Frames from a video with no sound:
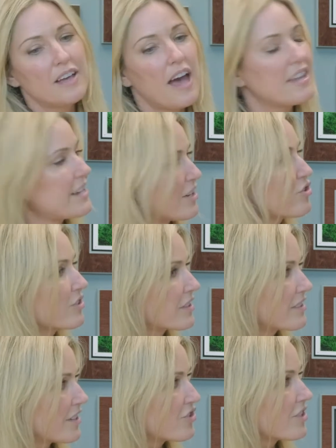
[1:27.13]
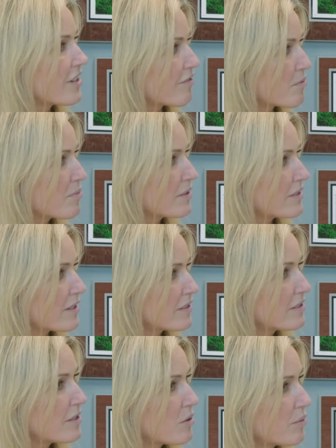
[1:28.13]
a natural extension of our business.
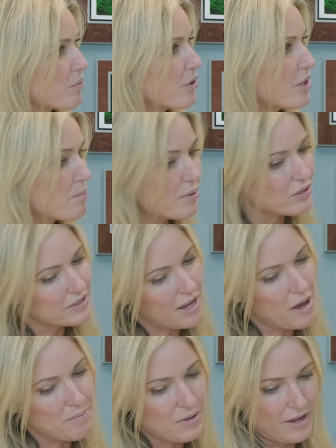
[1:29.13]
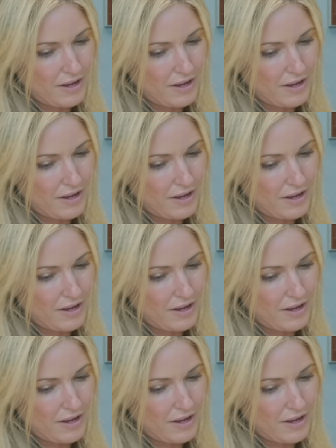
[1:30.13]
So we really built up